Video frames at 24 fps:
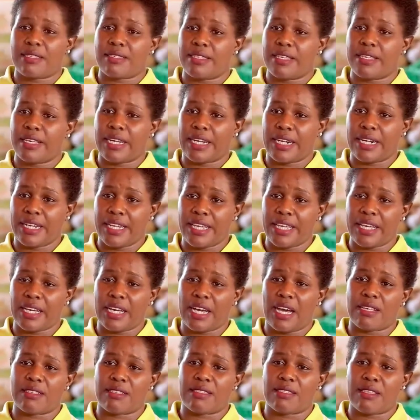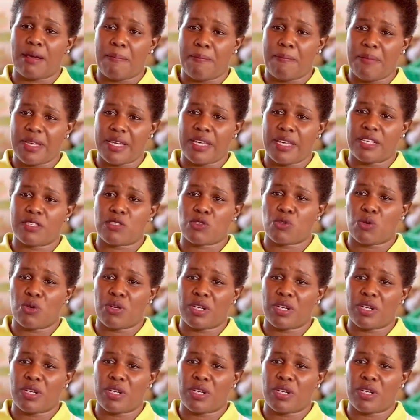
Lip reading: I see Klick as the biggest